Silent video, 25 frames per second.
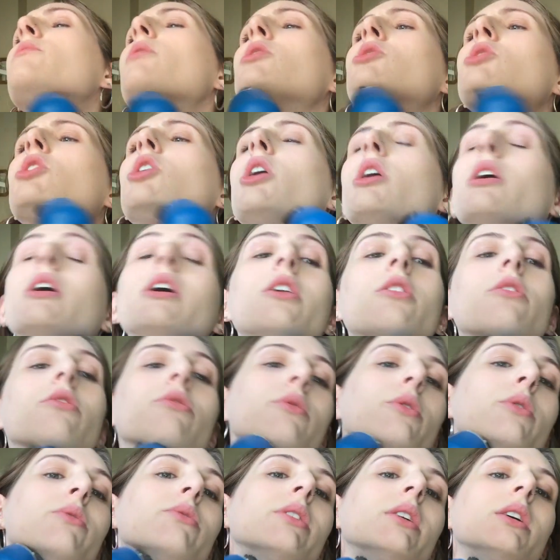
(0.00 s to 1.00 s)
if I'm not
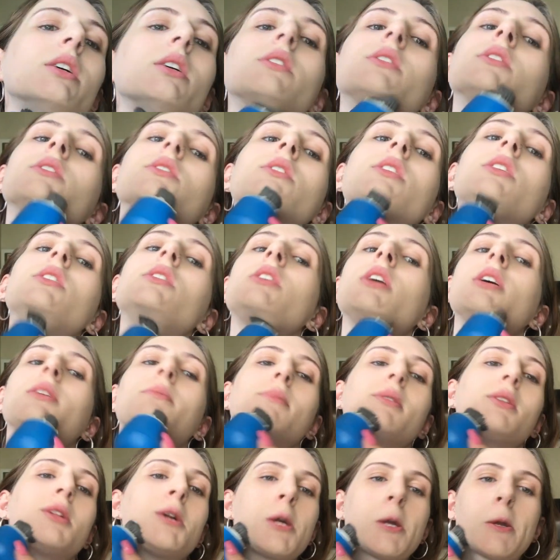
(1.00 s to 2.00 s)
talking through it, this
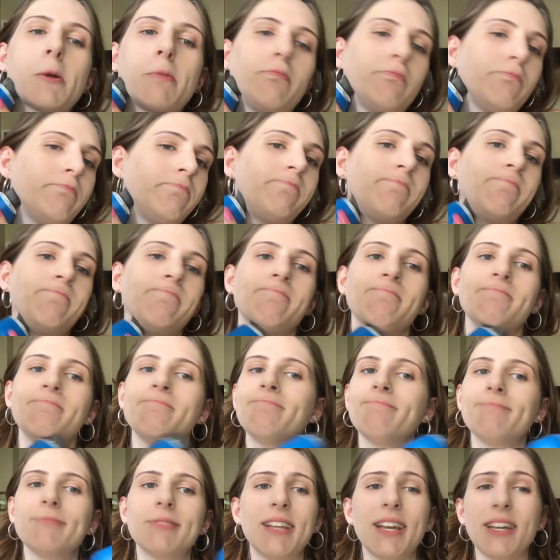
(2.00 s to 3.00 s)
can take me like
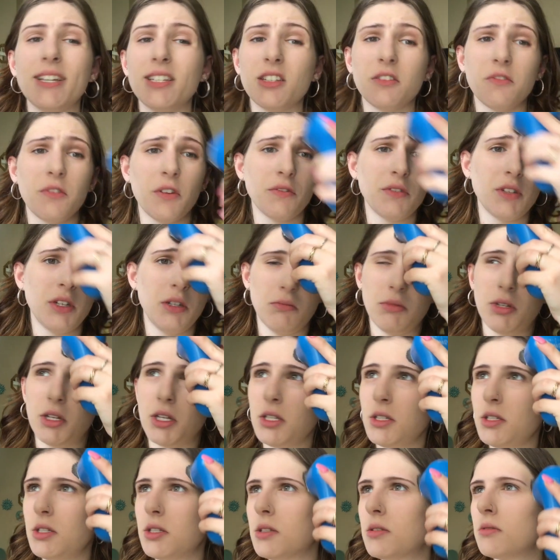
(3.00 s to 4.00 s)
10 to
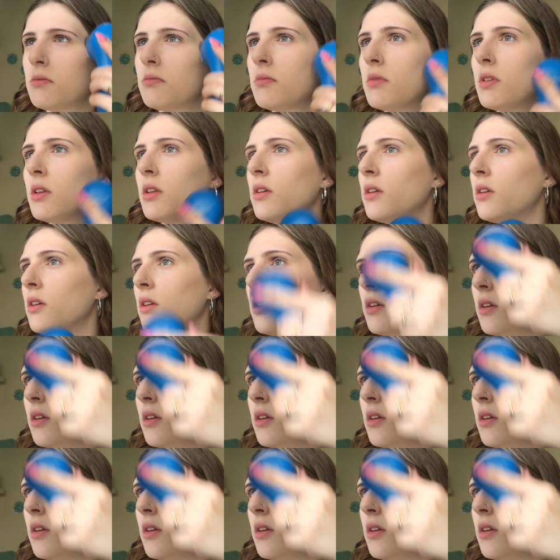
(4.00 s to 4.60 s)
15 minutes.